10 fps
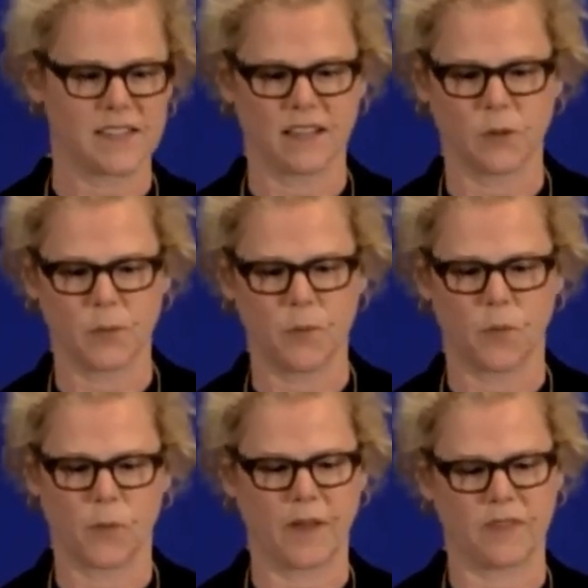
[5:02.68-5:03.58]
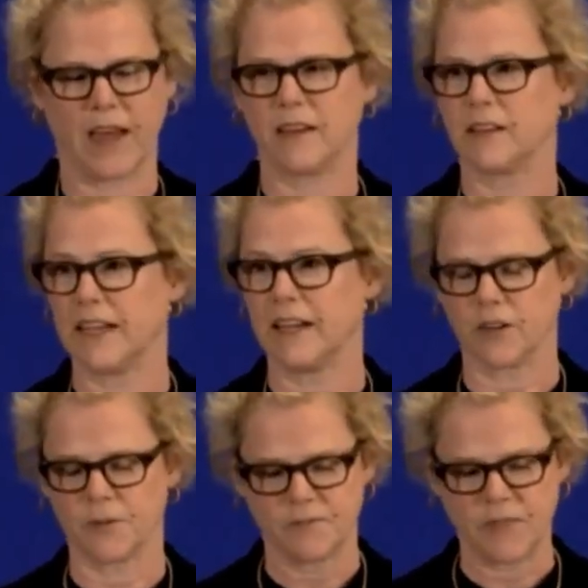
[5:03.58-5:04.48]
and I'll say a little bit more about that
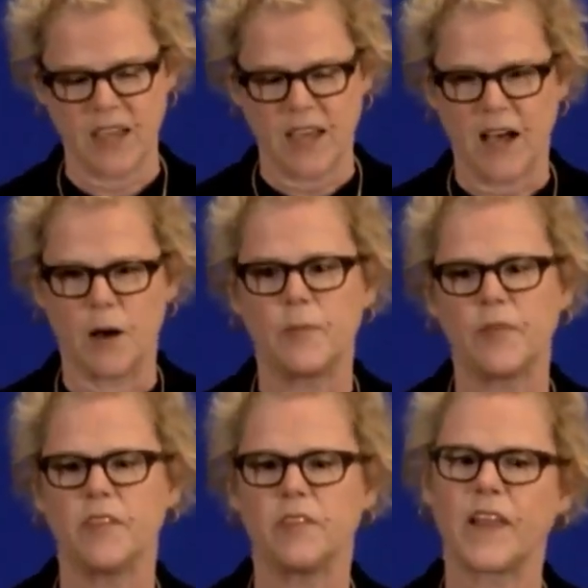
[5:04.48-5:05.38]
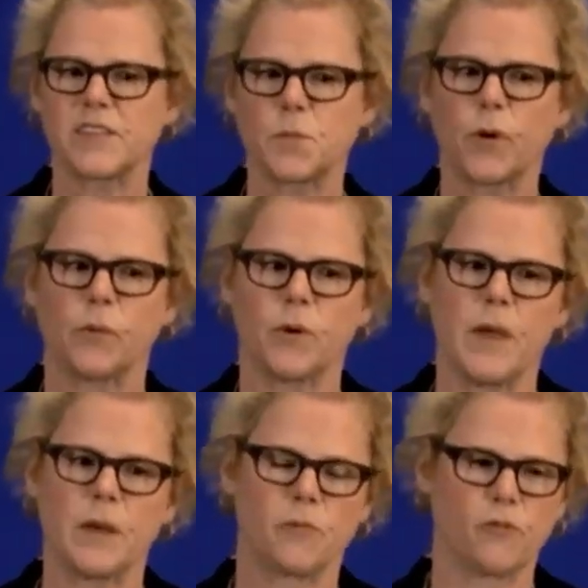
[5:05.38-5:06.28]
later. Um, but the last point I
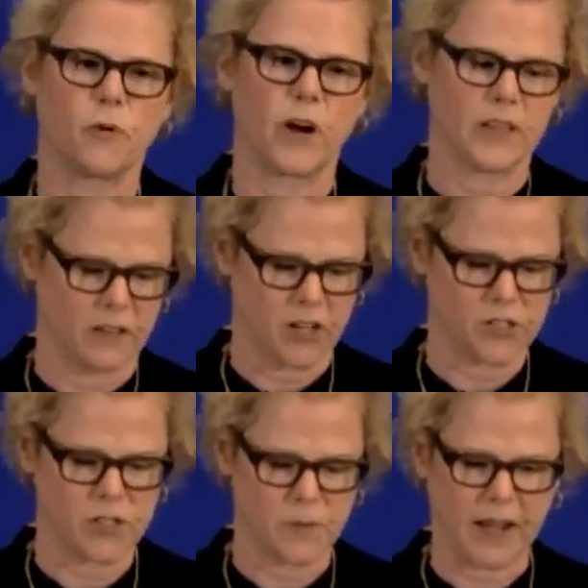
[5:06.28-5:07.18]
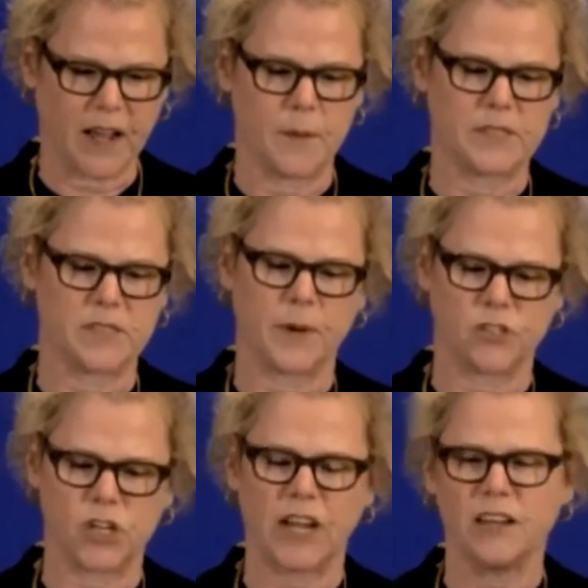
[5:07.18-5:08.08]
want to make before I launch into my comments
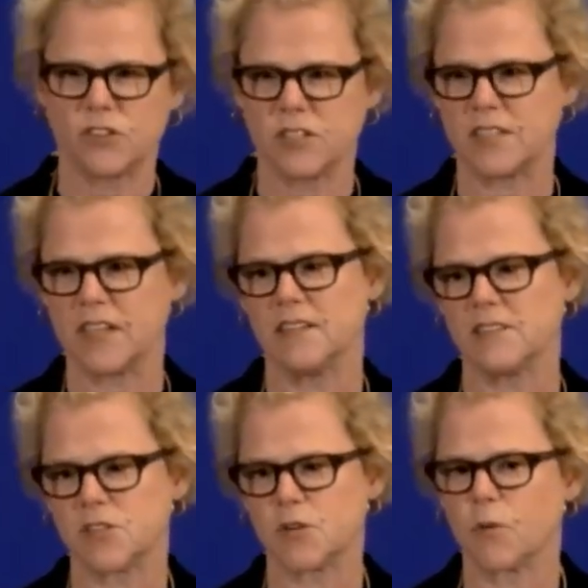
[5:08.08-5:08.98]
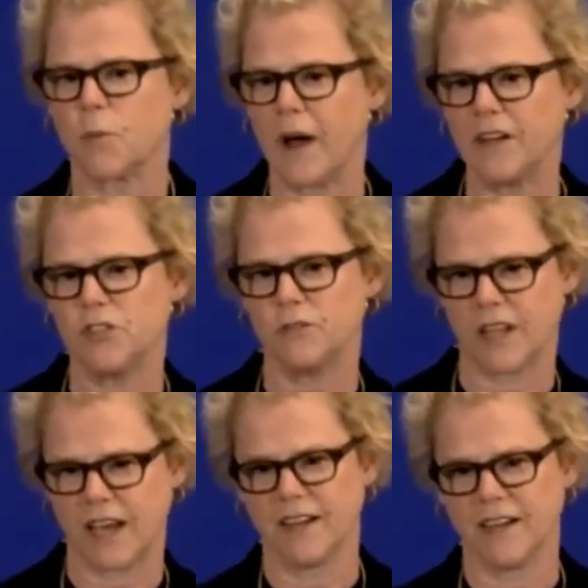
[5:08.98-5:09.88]
about change is is to remind
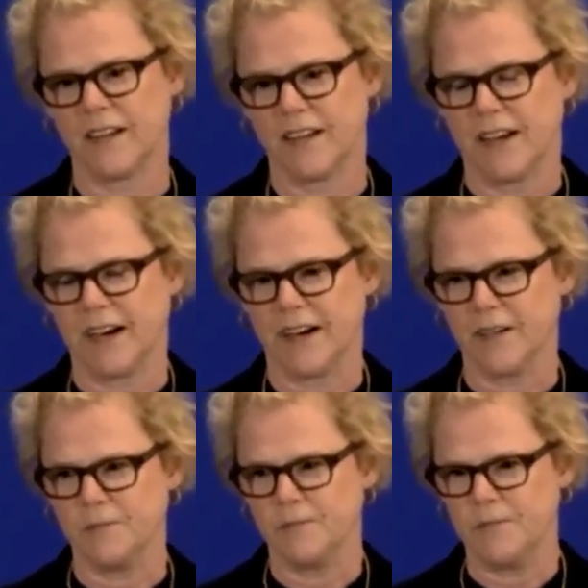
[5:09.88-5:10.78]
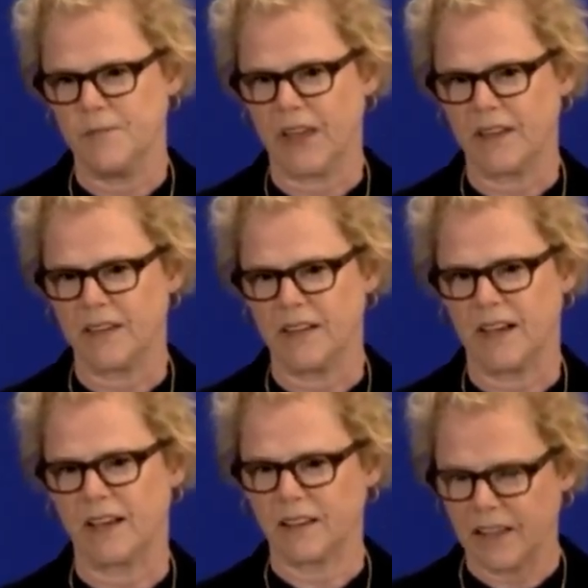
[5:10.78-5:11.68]
you that uh, that
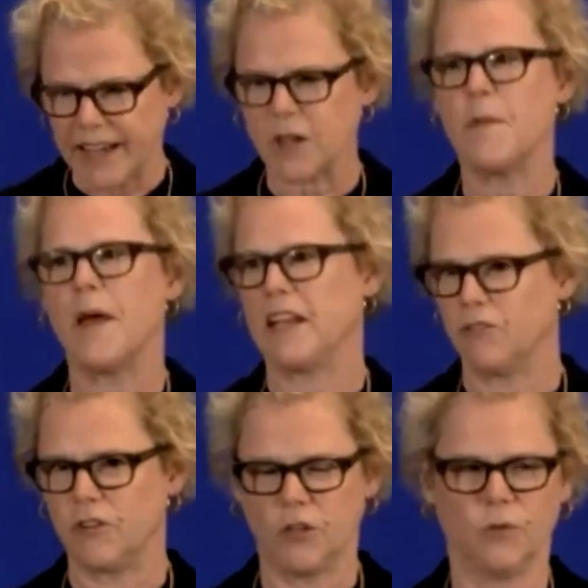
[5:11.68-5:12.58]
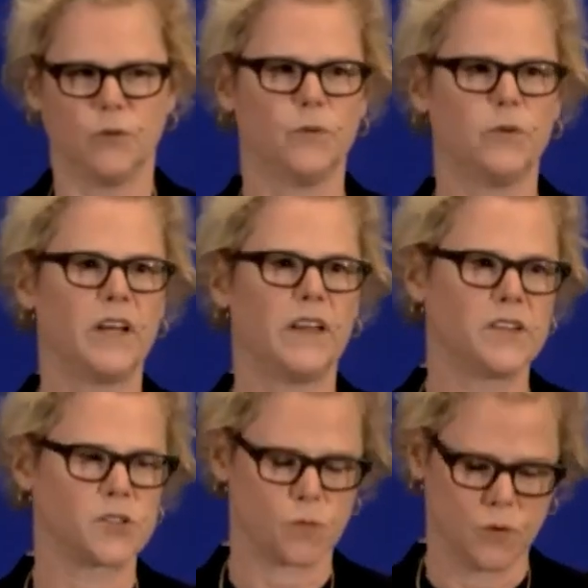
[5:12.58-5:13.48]
like many of you
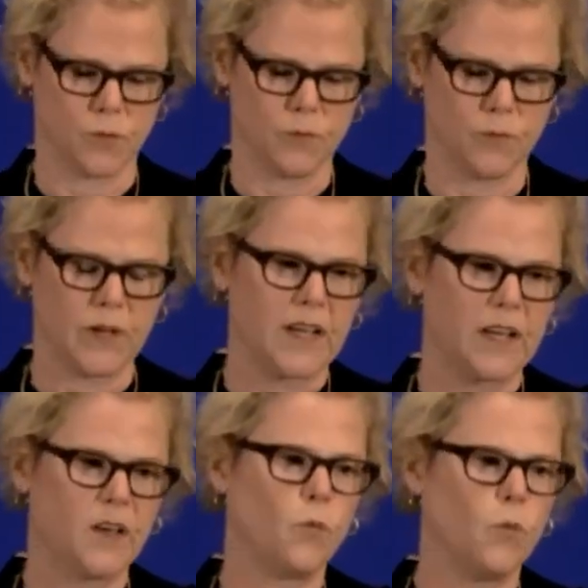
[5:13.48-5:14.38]
in this room